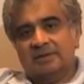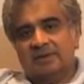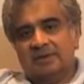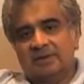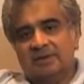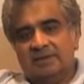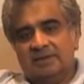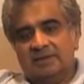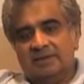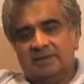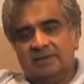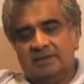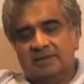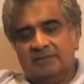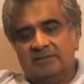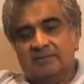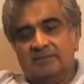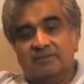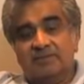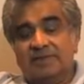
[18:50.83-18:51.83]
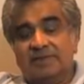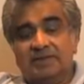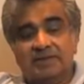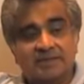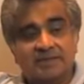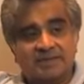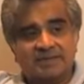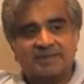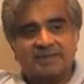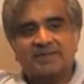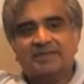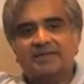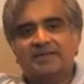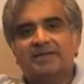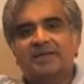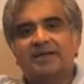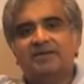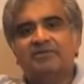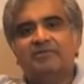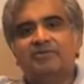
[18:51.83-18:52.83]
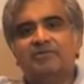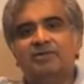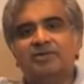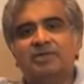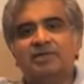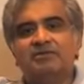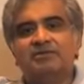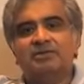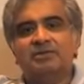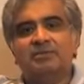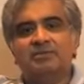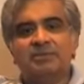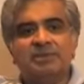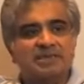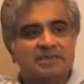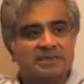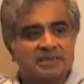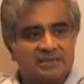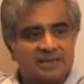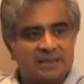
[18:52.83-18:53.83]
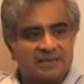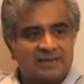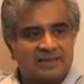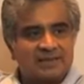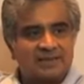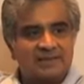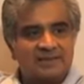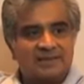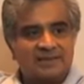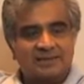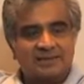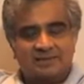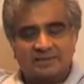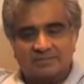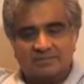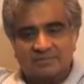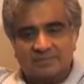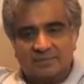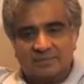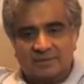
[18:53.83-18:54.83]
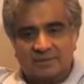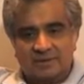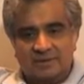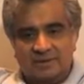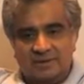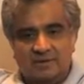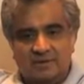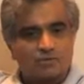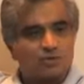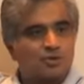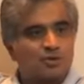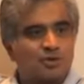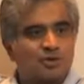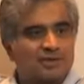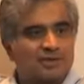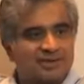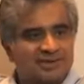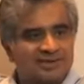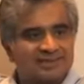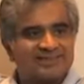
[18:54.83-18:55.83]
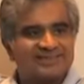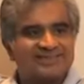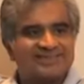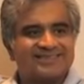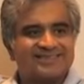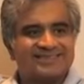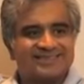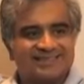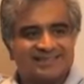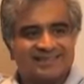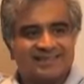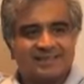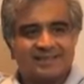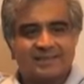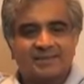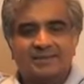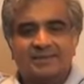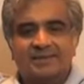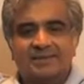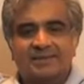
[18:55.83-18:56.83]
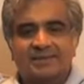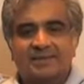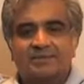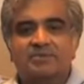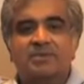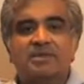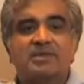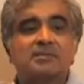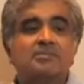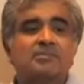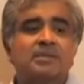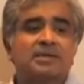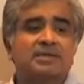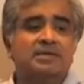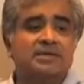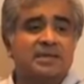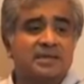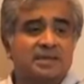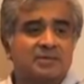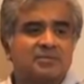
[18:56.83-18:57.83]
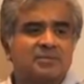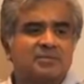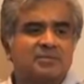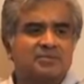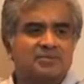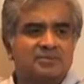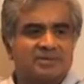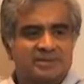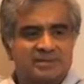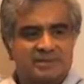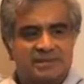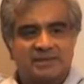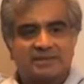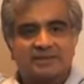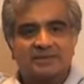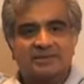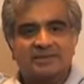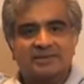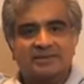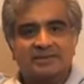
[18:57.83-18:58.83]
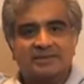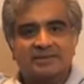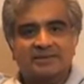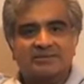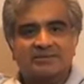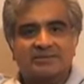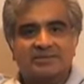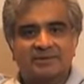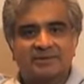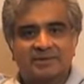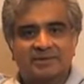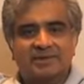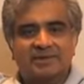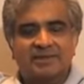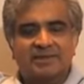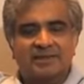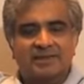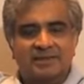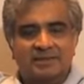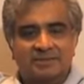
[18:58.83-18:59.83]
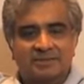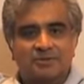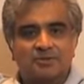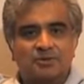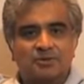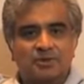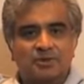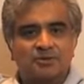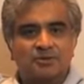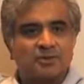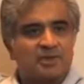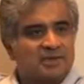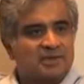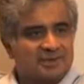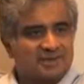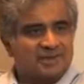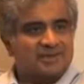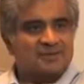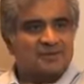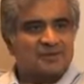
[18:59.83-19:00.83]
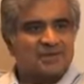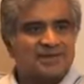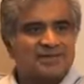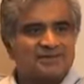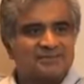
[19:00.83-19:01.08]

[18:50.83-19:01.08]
And it was very interesting having, working with a minister like uh, Arun Shourie. And Pradeep Baijal, I remember, was the secretary. And were, uh, Arun Shourie is quite a technocrat